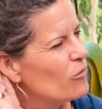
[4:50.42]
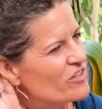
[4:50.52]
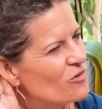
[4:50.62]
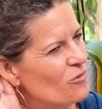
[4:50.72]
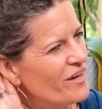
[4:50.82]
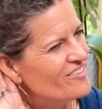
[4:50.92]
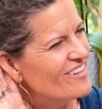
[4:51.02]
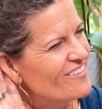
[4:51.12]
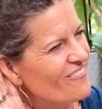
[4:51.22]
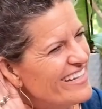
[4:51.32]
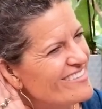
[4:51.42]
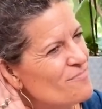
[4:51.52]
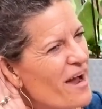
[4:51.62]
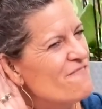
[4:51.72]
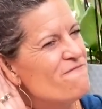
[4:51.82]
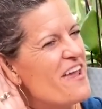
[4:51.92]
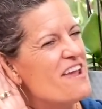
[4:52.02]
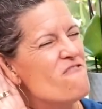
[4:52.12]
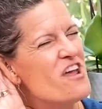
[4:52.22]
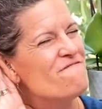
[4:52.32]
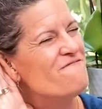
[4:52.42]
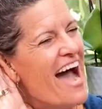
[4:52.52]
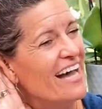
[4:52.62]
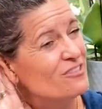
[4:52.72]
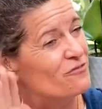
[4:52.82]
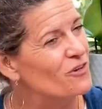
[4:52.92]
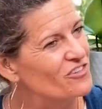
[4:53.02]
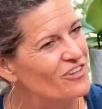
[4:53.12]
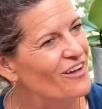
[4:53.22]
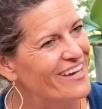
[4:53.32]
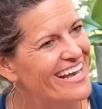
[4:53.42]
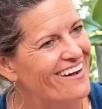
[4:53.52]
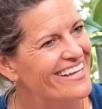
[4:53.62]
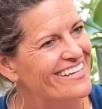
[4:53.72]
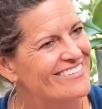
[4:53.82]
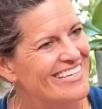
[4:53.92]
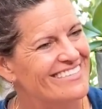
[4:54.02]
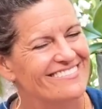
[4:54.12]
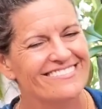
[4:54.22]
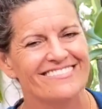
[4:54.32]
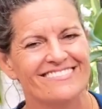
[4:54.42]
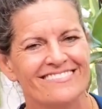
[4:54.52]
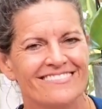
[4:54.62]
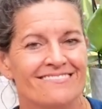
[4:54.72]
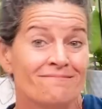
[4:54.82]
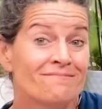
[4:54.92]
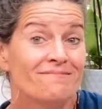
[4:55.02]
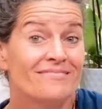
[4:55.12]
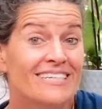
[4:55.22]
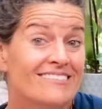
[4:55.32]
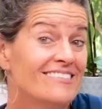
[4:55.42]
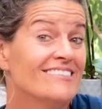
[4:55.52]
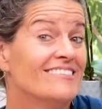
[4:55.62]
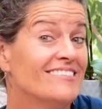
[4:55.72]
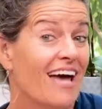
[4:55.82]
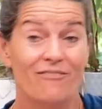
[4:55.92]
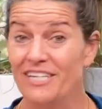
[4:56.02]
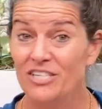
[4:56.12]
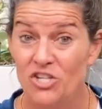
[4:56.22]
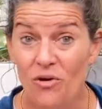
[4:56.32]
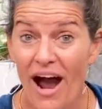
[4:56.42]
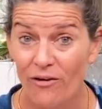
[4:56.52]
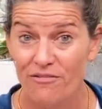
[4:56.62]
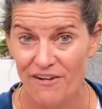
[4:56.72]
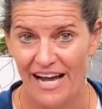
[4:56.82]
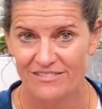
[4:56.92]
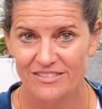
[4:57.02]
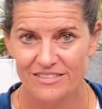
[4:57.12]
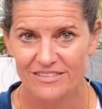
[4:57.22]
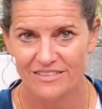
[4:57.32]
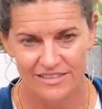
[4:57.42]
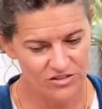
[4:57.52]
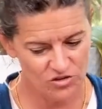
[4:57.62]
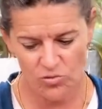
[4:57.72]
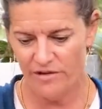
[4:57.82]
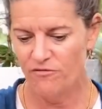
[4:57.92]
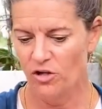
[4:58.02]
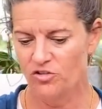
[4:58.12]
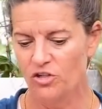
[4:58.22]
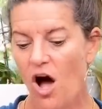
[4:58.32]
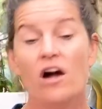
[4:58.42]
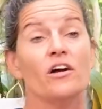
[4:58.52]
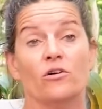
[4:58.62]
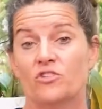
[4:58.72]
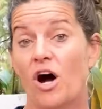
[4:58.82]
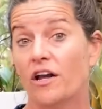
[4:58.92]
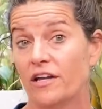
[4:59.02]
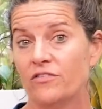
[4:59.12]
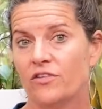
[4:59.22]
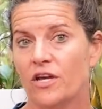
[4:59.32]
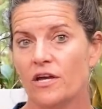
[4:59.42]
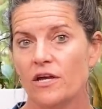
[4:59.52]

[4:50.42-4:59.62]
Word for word: Which what's the what's my favorite fast for slowing down aging? It's the 72 hour fast. This is what Walter Longo taught us.